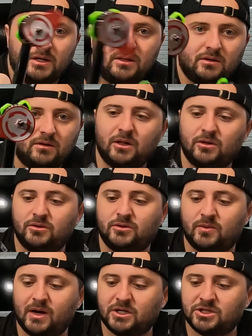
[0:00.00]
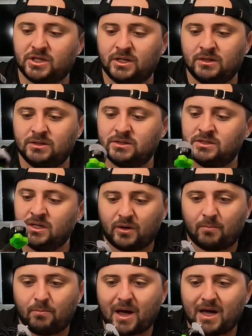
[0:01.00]
it, propeller directions, where
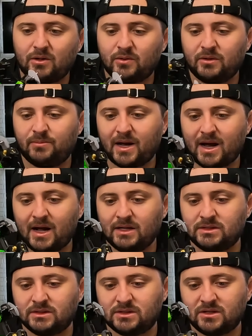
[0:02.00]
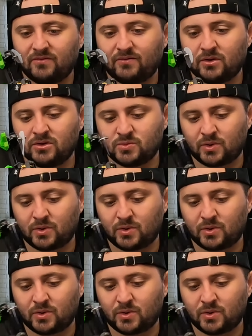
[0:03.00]
your battery pads and stuff goes,